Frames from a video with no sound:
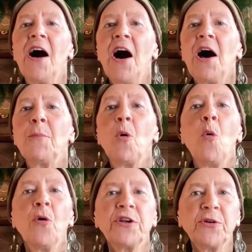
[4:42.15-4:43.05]

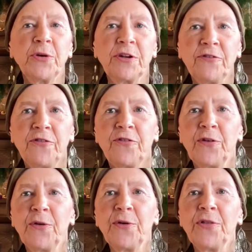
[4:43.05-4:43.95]
Or you can
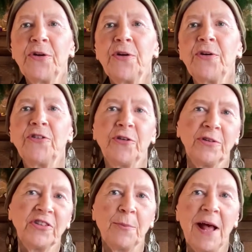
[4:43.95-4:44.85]
further do
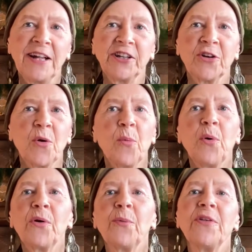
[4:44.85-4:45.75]
some magical
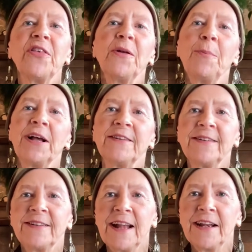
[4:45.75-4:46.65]
work with it by
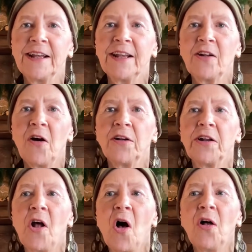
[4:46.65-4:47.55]
setting it on
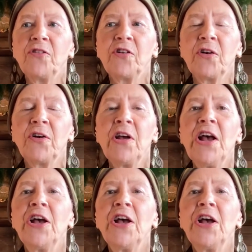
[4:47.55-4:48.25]
an altar.